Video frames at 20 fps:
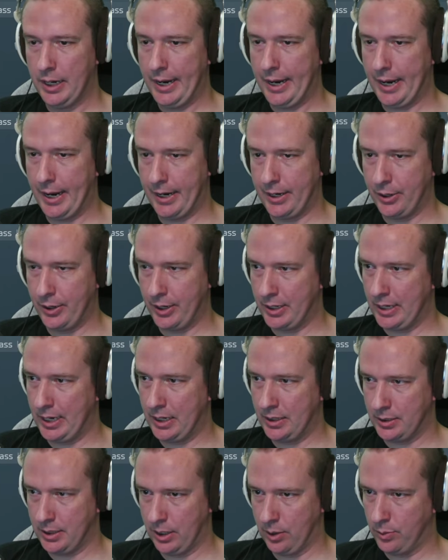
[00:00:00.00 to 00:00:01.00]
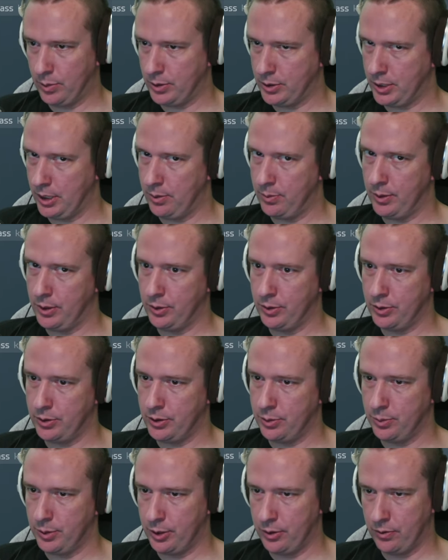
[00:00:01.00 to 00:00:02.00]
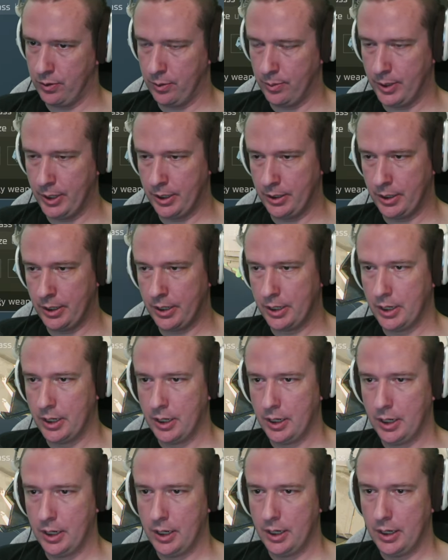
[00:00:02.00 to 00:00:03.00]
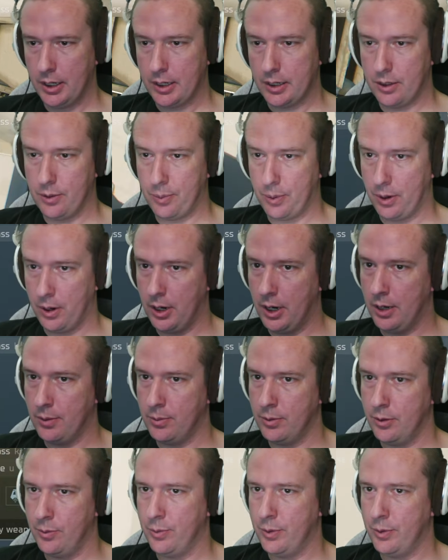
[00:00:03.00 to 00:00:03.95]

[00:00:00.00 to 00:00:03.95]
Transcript: And you get that 10% bonus to maneuverability. The problem